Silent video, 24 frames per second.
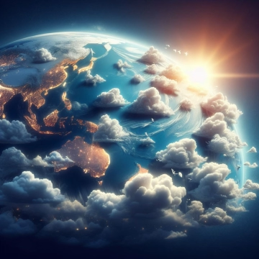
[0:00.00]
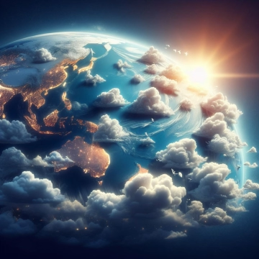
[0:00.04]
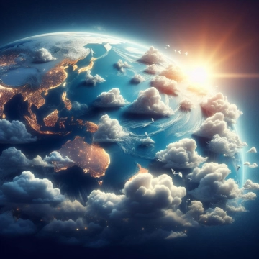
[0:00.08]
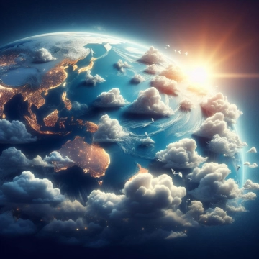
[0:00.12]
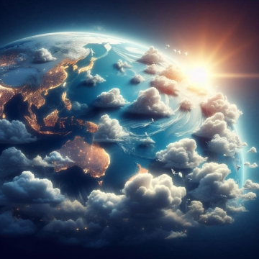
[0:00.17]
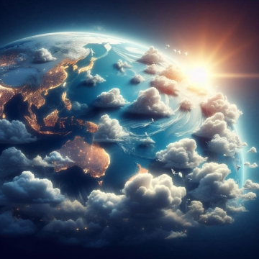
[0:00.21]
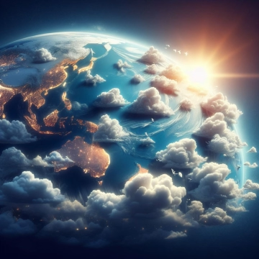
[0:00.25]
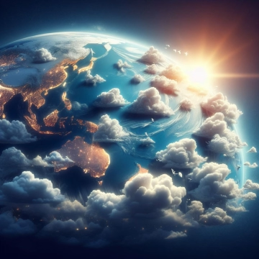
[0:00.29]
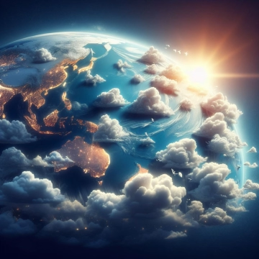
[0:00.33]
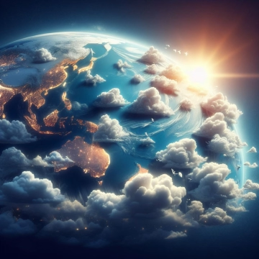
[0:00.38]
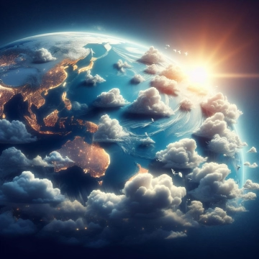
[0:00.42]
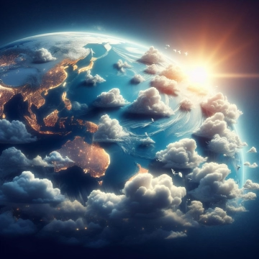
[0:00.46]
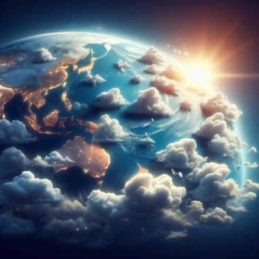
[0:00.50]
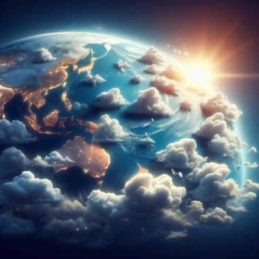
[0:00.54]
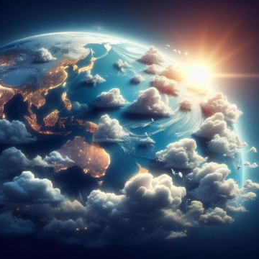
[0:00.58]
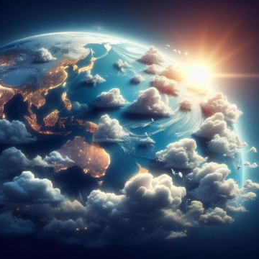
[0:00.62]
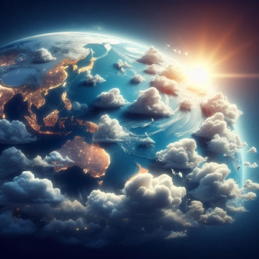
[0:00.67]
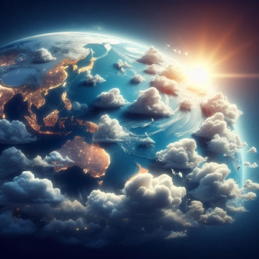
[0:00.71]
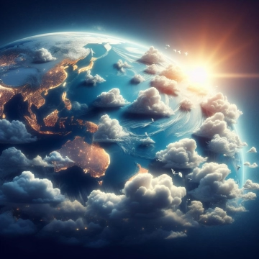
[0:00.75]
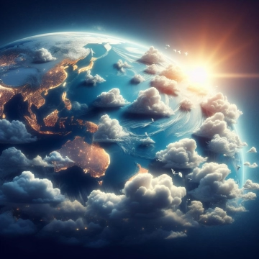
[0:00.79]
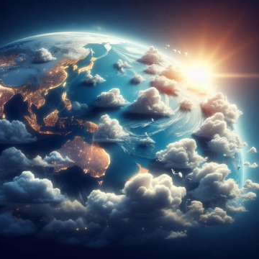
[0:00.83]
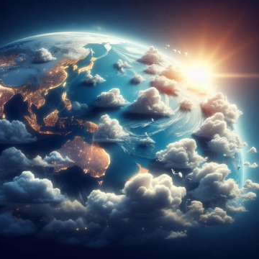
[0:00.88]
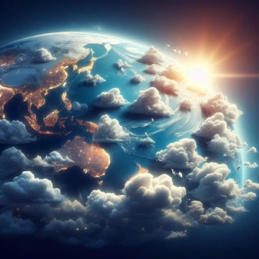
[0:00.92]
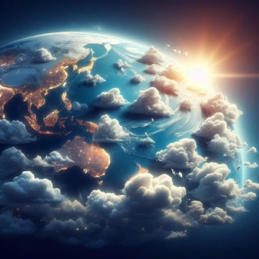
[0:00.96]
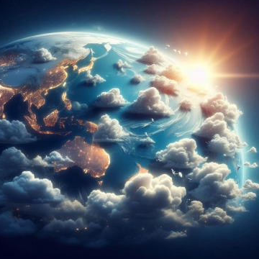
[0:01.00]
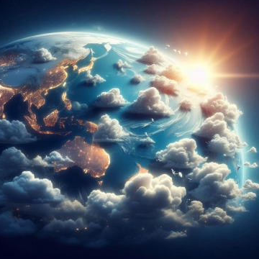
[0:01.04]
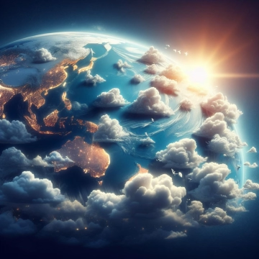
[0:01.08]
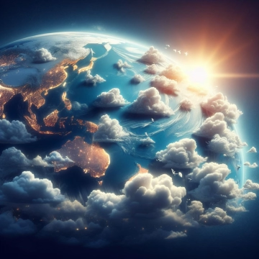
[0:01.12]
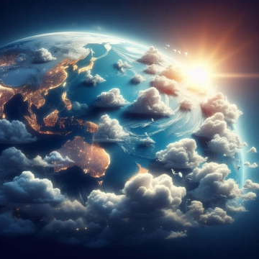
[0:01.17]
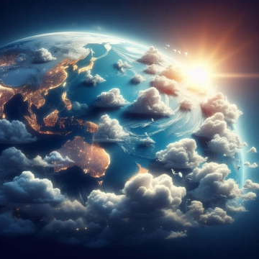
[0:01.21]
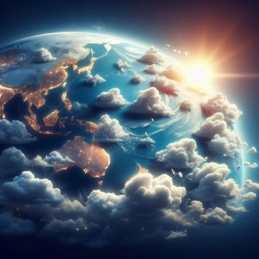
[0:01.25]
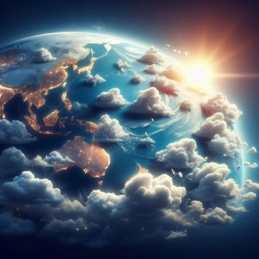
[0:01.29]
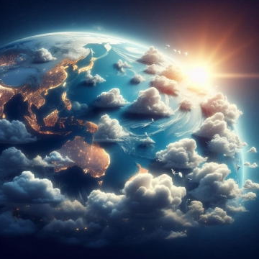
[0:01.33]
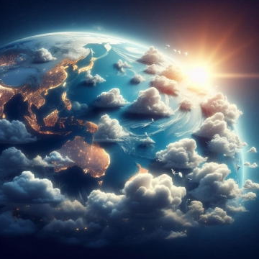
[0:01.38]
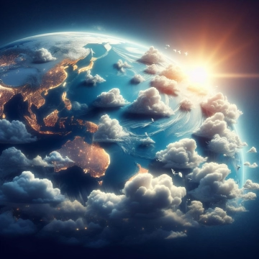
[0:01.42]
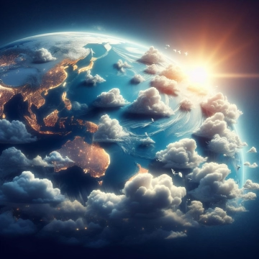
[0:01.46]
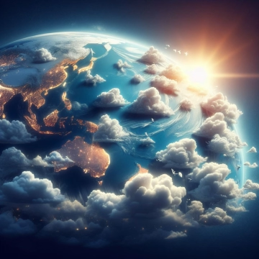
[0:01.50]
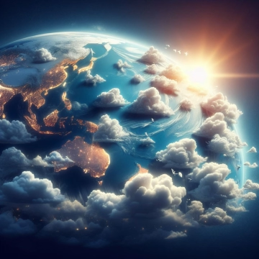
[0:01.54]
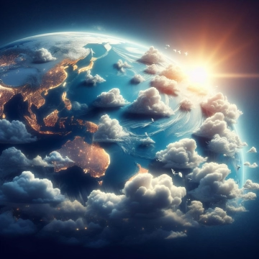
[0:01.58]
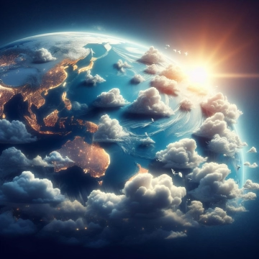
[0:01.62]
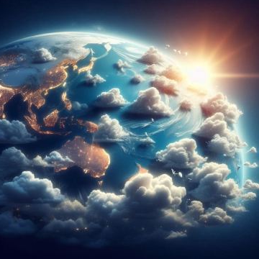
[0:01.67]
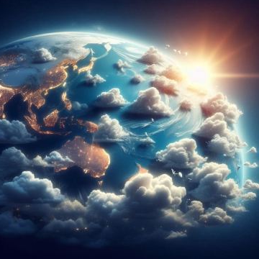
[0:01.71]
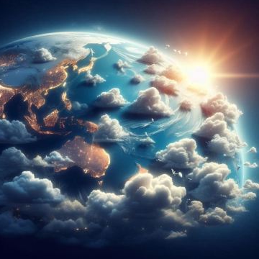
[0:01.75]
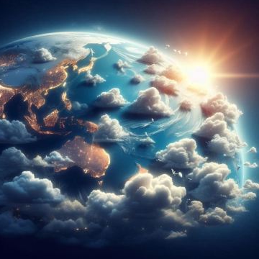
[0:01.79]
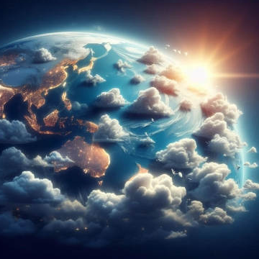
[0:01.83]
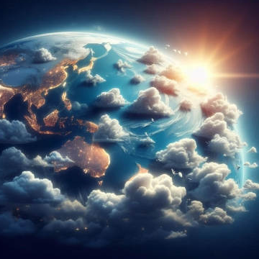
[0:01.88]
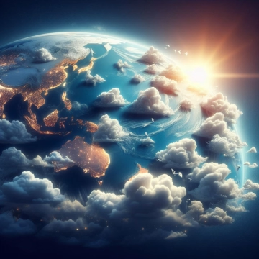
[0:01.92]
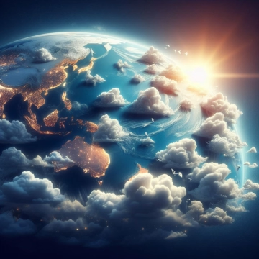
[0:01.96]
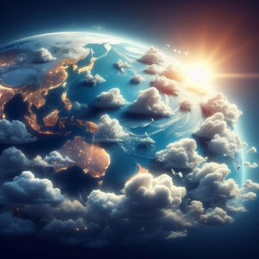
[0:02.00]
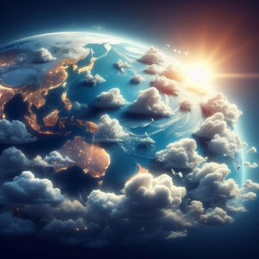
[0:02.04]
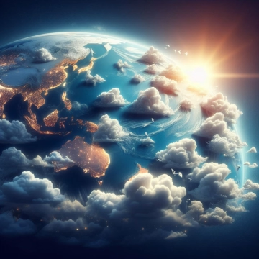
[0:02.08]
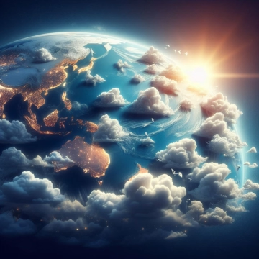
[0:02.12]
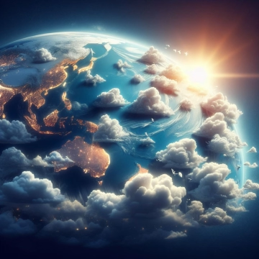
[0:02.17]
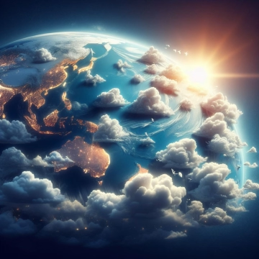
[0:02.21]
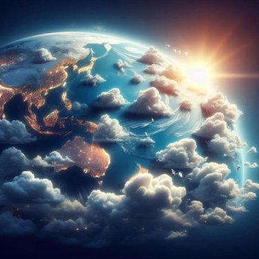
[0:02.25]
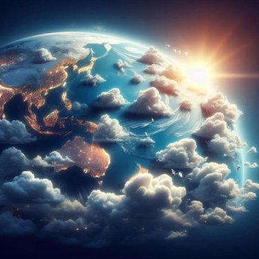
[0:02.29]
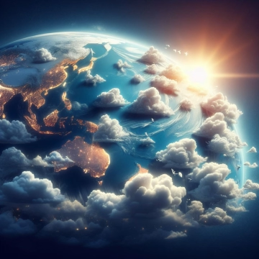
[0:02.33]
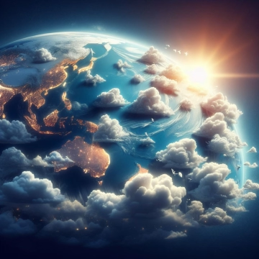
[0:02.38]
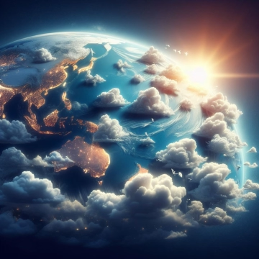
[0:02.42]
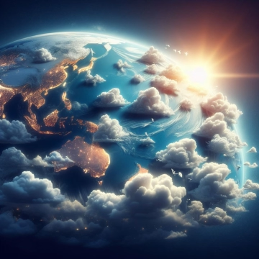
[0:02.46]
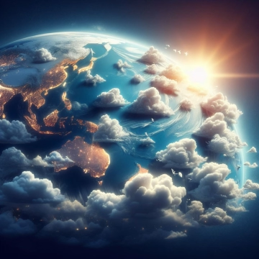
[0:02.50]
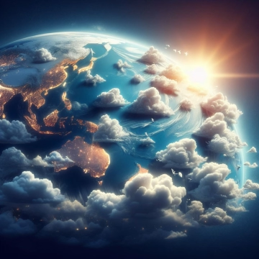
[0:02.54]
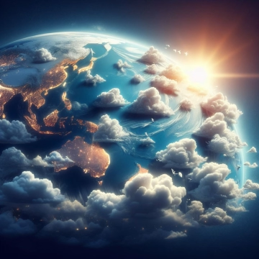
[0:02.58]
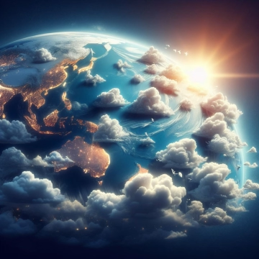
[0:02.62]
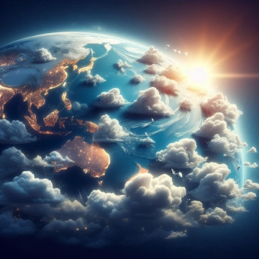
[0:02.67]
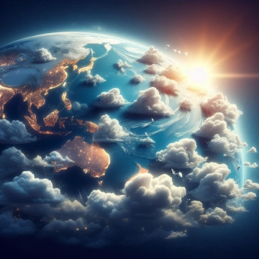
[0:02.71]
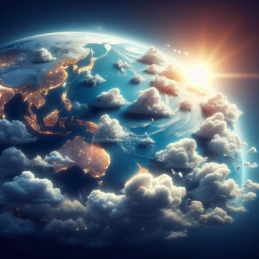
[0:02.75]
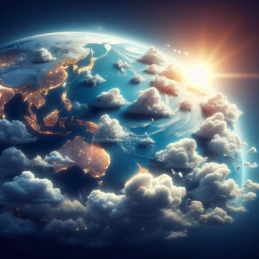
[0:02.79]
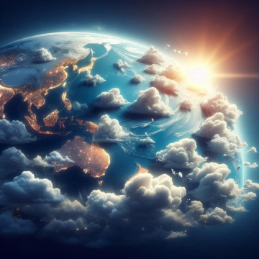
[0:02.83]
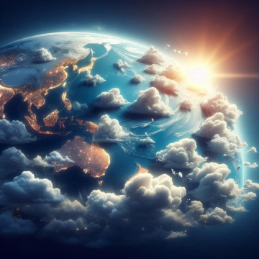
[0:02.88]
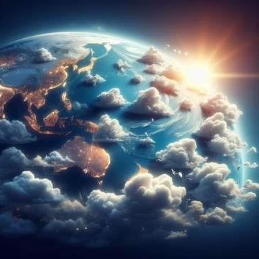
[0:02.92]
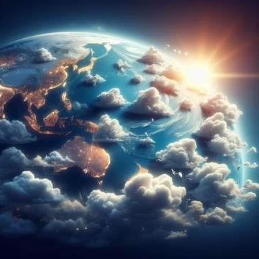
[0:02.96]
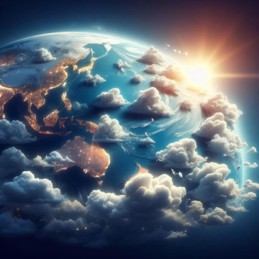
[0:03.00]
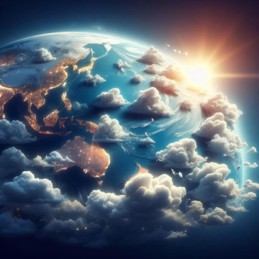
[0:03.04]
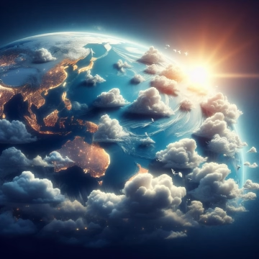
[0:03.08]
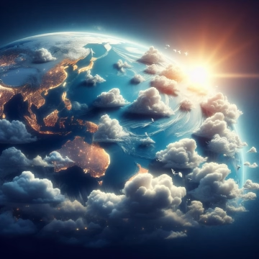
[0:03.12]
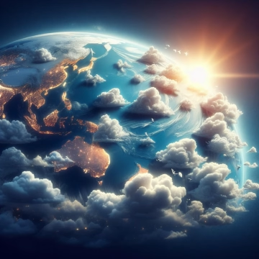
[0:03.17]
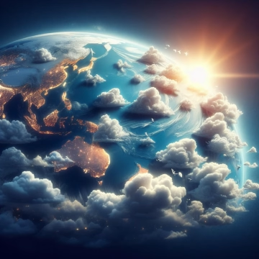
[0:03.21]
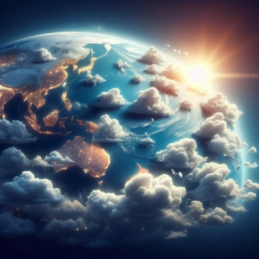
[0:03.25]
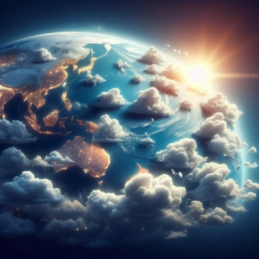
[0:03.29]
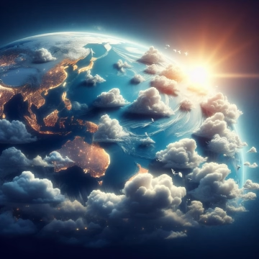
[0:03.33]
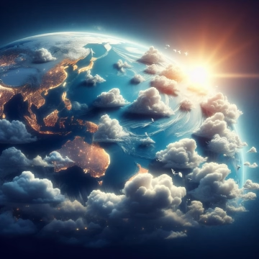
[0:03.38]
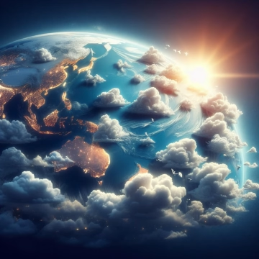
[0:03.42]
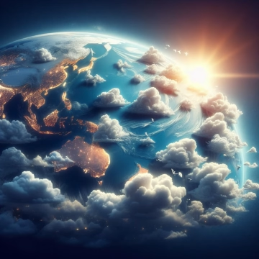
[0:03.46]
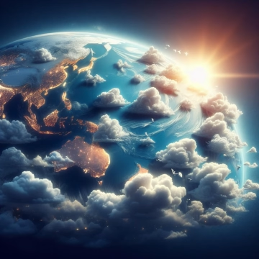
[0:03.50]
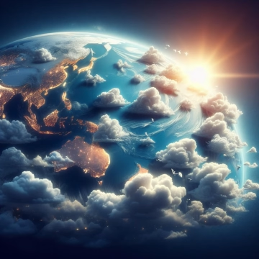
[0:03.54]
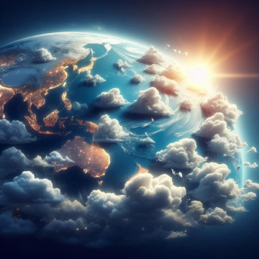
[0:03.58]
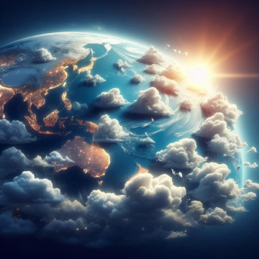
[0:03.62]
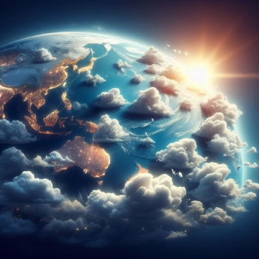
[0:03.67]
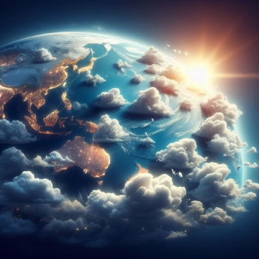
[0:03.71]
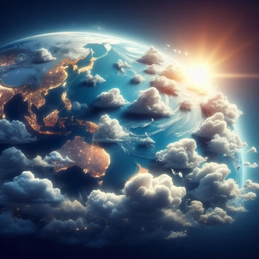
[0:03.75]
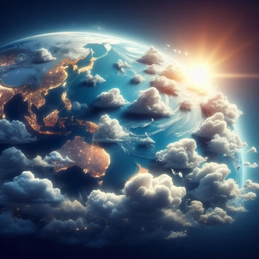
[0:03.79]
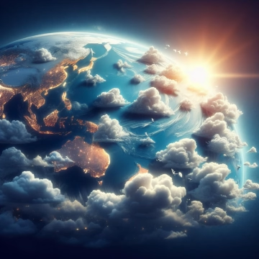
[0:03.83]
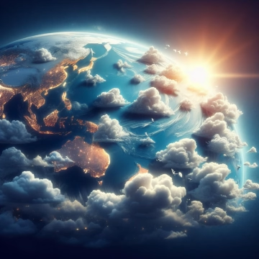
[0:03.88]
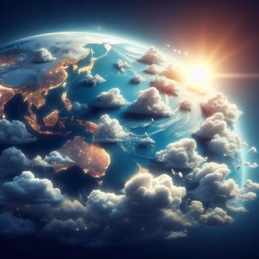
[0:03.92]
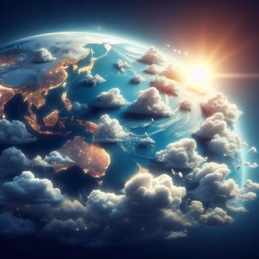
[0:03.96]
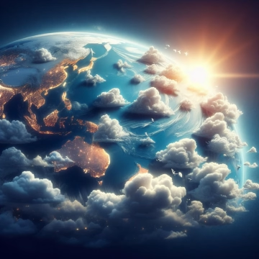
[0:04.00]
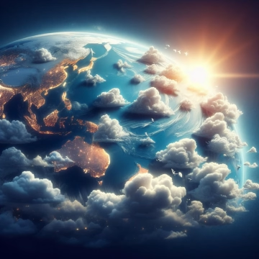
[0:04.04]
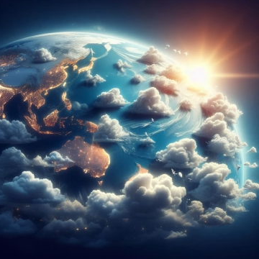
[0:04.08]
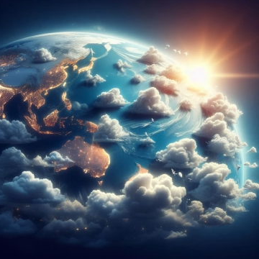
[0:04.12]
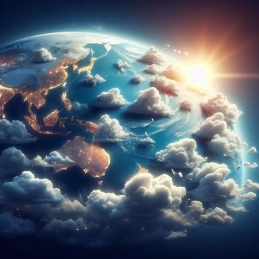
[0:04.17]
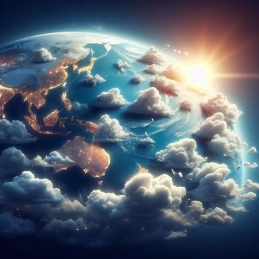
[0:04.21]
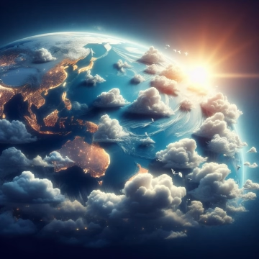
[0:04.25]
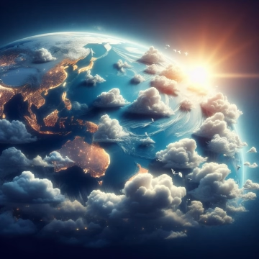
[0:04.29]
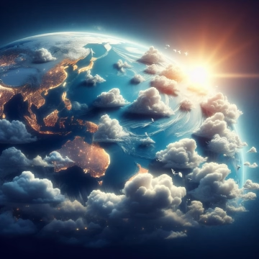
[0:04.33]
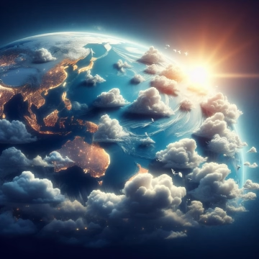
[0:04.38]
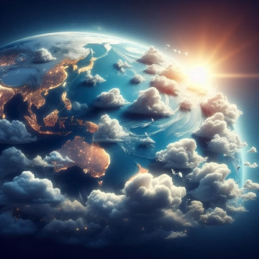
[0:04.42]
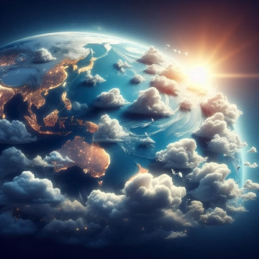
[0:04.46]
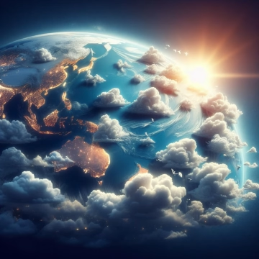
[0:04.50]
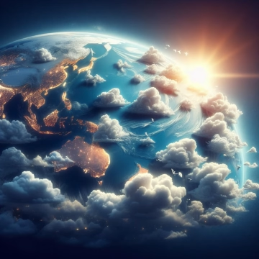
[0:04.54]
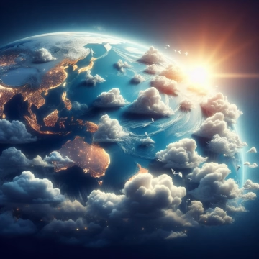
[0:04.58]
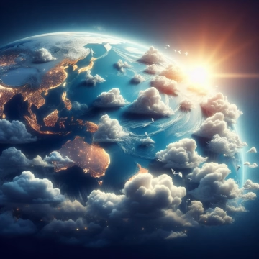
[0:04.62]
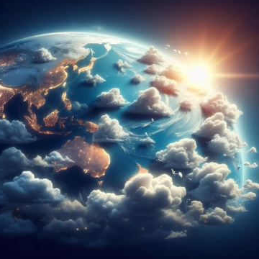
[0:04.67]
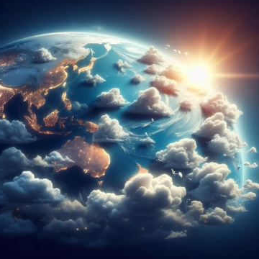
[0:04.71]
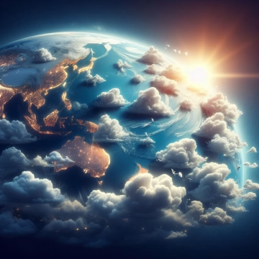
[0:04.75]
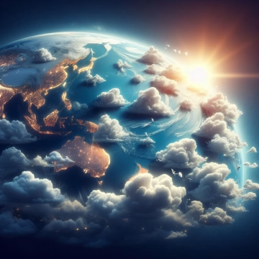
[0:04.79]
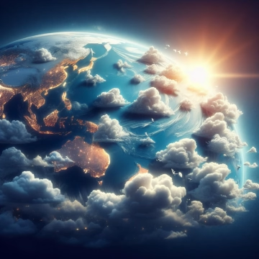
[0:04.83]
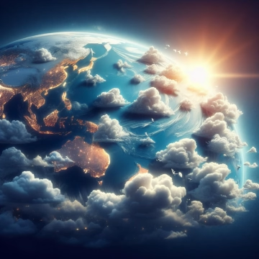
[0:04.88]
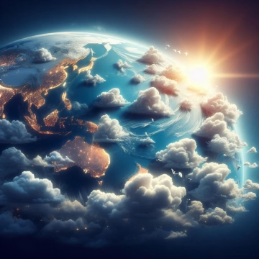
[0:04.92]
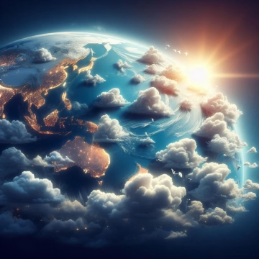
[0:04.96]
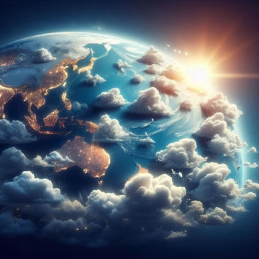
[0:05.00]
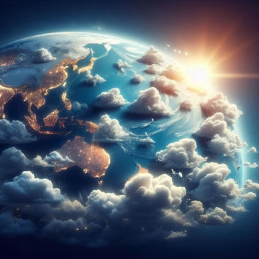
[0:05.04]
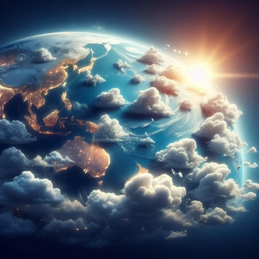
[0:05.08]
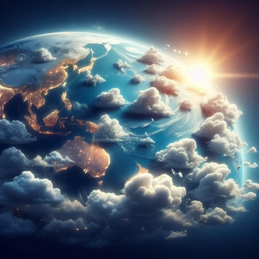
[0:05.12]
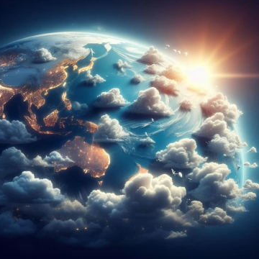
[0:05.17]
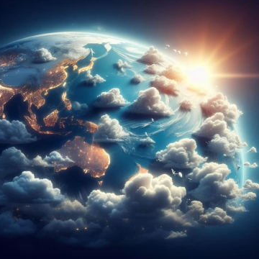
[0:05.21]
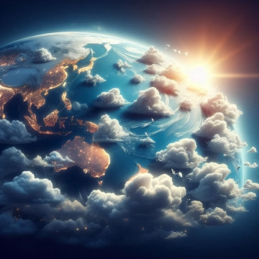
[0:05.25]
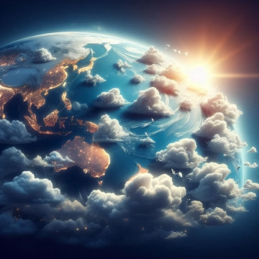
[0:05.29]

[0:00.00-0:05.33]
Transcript: [unreadable: no face in view]